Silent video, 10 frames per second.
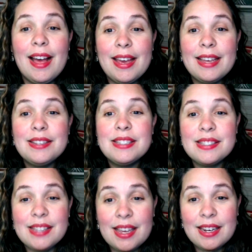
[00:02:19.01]
I
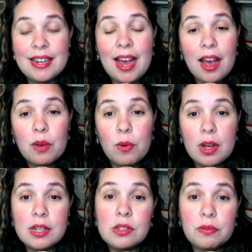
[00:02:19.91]
decided I
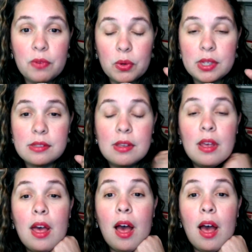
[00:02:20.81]
wanted to focus